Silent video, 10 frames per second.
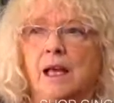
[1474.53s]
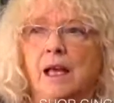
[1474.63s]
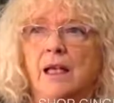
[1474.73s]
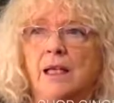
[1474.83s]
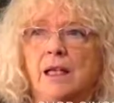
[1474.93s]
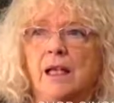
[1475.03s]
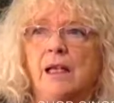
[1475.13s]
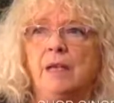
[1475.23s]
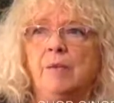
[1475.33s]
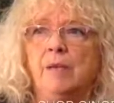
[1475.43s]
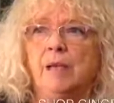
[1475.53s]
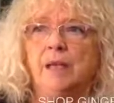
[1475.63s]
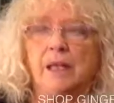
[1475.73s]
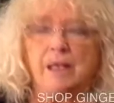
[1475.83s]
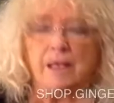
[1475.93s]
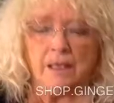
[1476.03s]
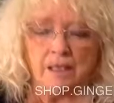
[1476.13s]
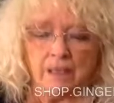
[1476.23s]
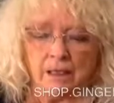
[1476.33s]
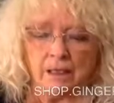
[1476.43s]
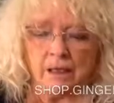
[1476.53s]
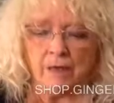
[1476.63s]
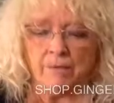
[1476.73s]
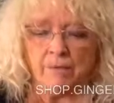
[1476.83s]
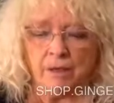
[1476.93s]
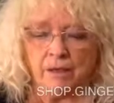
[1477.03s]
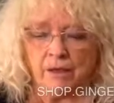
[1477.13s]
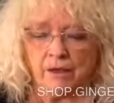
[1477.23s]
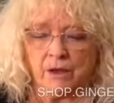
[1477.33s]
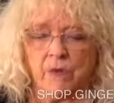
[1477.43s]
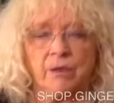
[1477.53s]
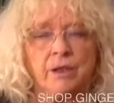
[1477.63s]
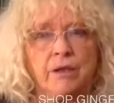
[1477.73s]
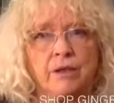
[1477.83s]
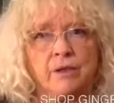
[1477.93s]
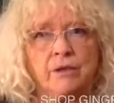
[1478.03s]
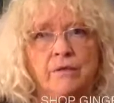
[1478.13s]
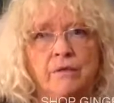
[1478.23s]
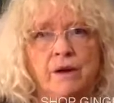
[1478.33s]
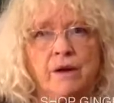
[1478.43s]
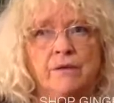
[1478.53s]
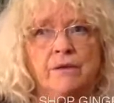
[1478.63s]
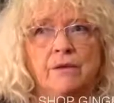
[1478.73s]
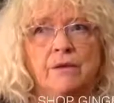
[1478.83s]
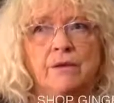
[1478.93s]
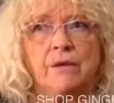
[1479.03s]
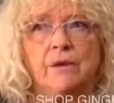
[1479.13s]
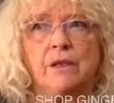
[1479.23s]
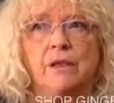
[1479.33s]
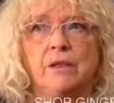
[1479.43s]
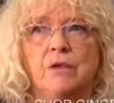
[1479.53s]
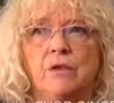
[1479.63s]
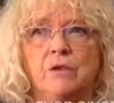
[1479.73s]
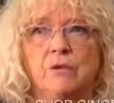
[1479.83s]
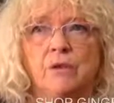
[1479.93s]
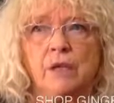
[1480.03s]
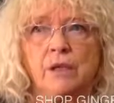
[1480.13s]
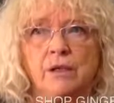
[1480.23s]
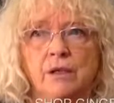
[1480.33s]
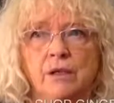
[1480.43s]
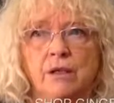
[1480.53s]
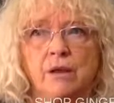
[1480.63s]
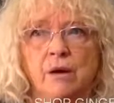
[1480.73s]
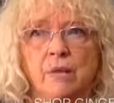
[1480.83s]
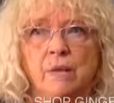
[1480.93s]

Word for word: And in the beginning, a lot of plugs go into survival into our